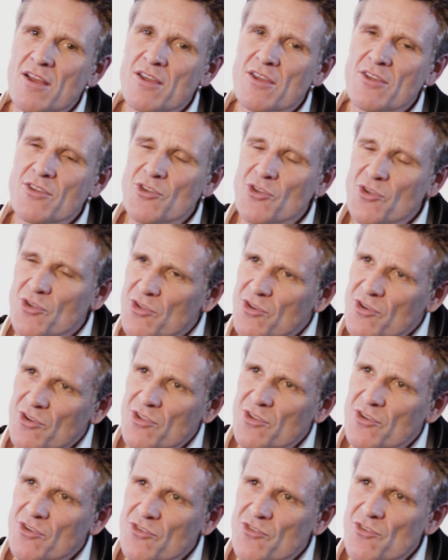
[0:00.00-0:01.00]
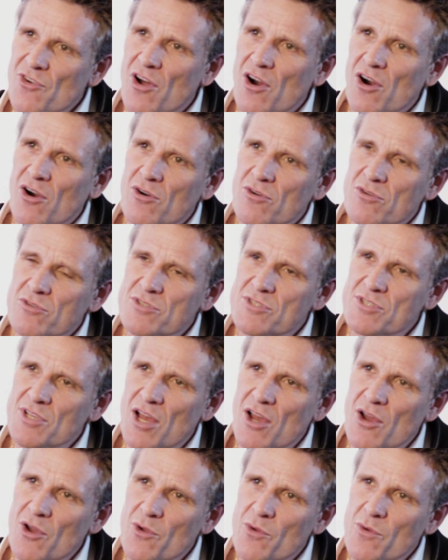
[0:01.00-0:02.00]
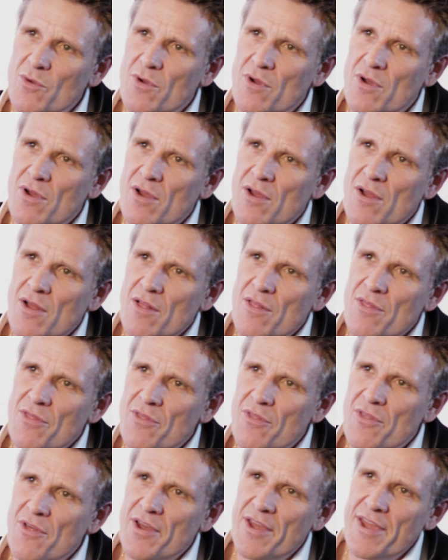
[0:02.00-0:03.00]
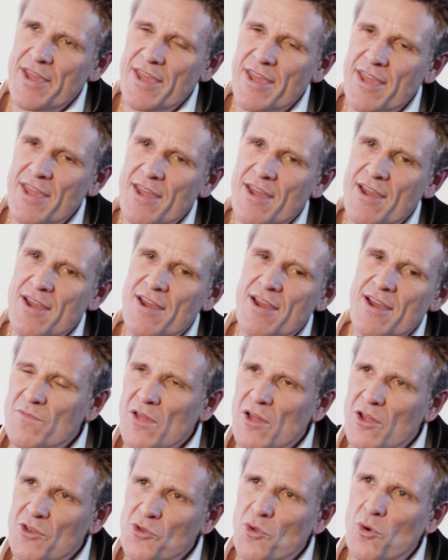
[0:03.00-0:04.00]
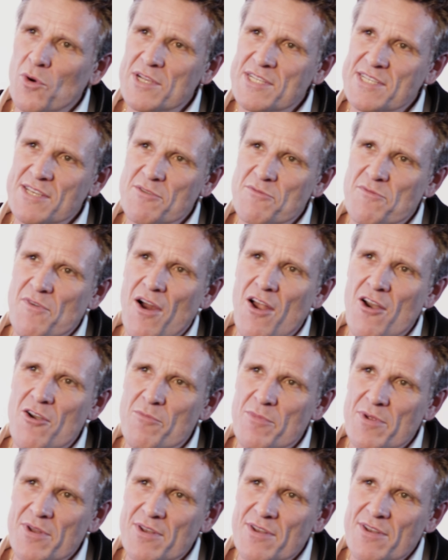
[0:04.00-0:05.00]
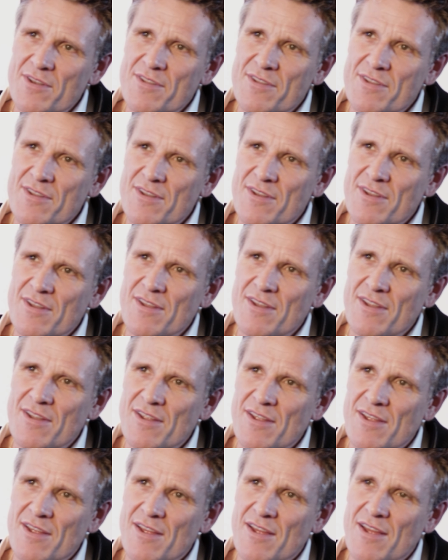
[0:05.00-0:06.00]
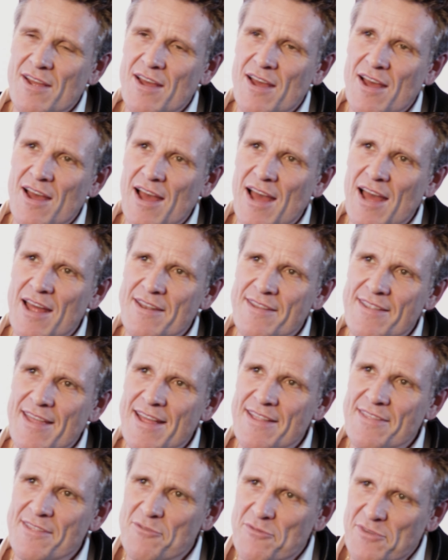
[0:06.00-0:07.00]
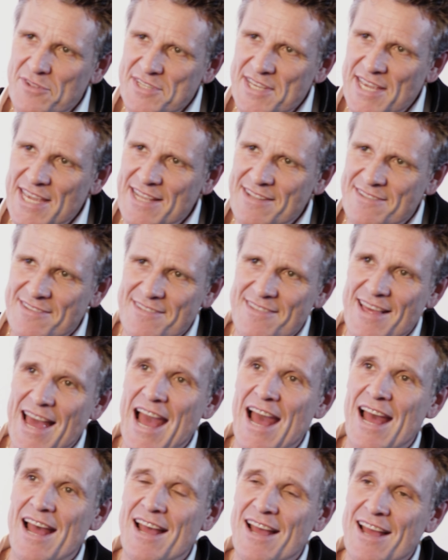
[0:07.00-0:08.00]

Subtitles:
you can control. So a noisy environment, and then the fatigue that